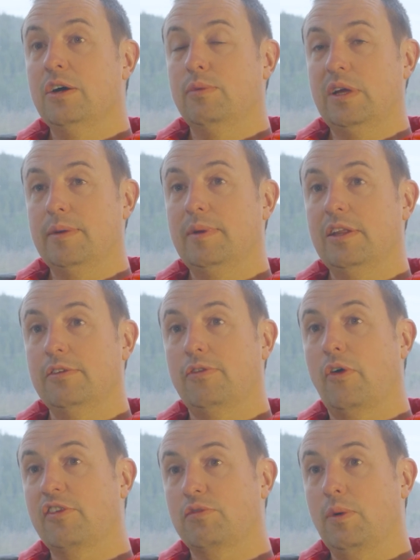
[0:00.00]
We can be in the
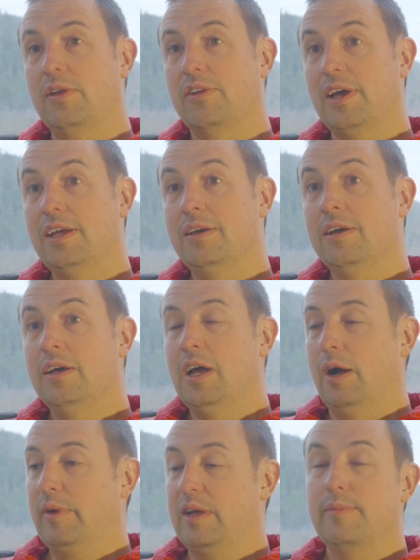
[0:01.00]
forest one day
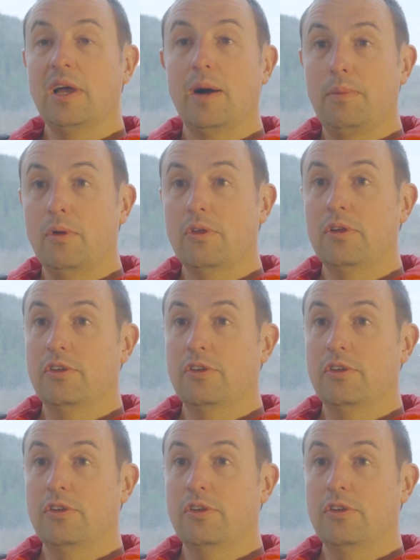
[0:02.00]
and we can be up on